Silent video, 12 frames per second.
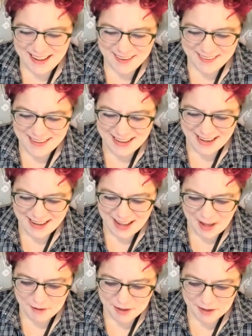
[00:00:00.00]
Okay,
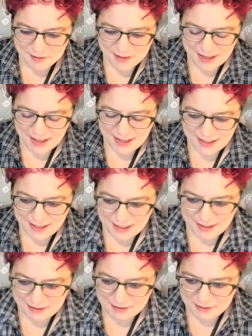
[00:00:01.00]
I'm gonna read
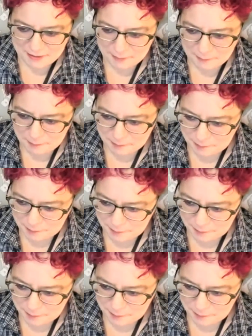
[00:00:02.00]
a